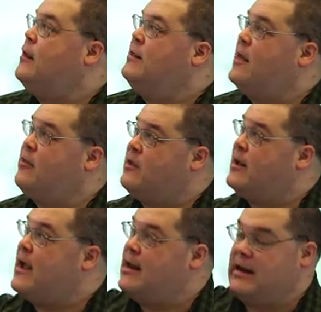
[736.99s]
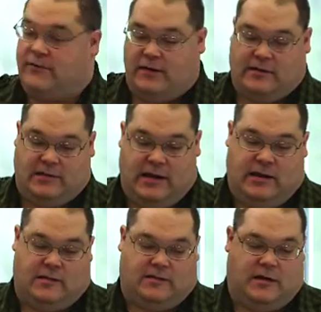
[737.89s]
The other thing it kind of gives us
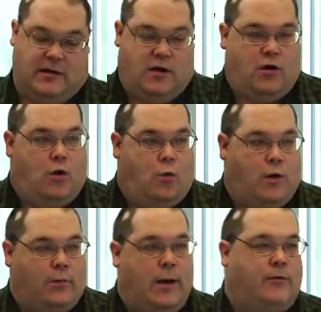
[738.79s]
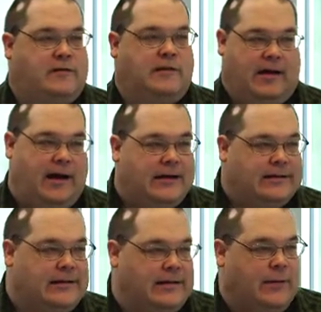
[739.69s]
is, when the web was designed,
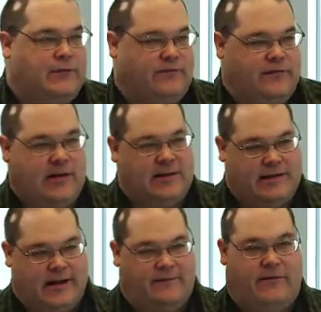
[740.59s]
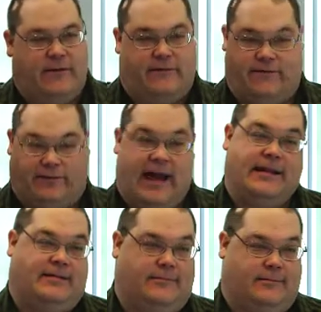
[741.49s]
it was designed for very
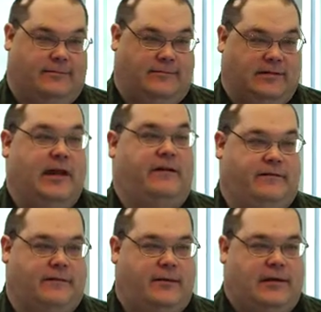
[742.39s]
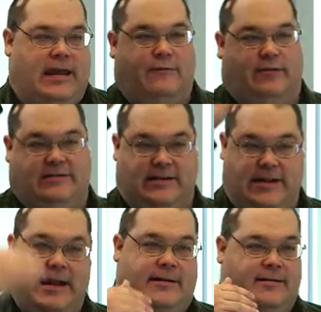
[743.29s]
flat stuff. You have a list of
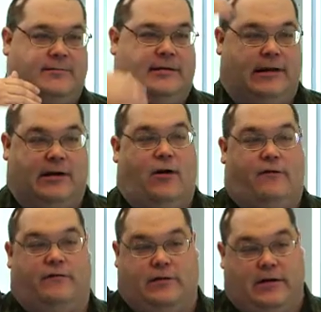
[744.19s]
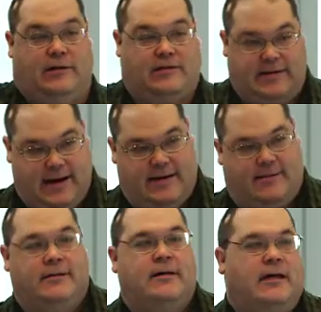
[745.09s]
data, you link off to another list of
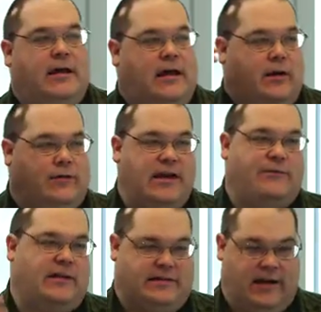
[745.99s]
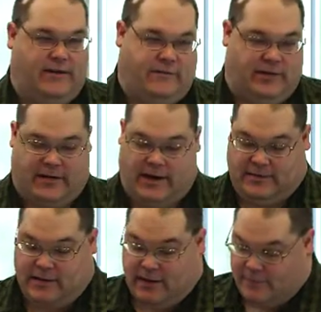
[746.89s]
data. It was never designed for this kind of
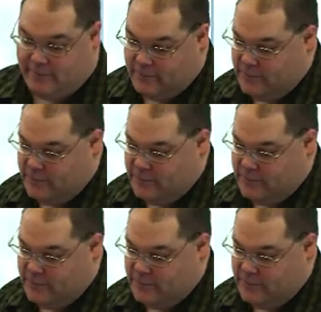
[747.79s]
stuff.